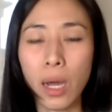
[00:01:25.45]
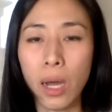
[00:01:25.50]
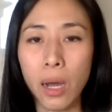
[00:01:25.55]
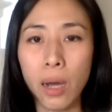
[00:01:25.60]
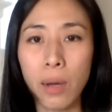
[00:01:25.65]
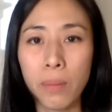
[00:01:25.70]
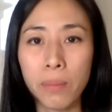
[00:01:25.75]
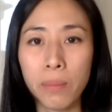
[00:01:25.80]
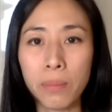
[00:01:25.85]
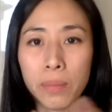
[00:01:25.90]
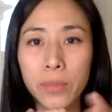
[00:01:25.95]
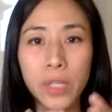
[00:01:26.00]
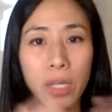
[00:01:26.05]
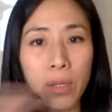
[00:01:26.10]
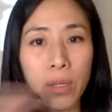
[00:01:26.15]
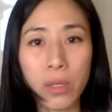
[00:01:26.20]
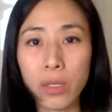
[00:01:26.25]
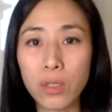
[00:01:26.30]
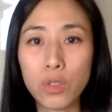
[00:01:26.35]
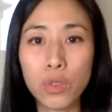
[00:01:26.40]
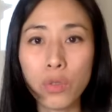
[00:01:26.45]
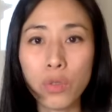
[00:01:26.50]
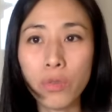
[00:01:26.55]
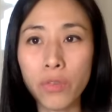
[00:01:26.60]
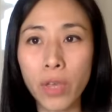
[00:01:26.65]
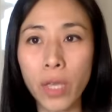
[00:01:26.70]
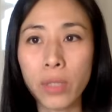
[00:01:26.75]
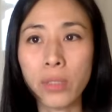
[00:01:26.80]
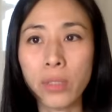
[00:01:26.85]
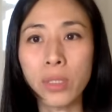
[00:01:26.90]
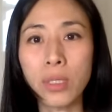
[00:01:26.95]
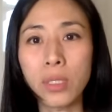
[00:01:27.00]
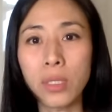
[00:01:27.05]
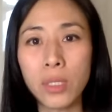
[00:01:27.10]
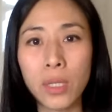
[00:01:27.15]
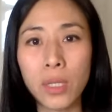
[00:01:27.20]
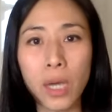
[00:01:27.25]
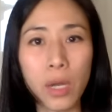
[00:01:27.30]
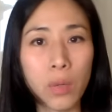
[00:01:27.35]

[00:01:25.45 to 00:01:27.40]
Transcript: nothing too fancy.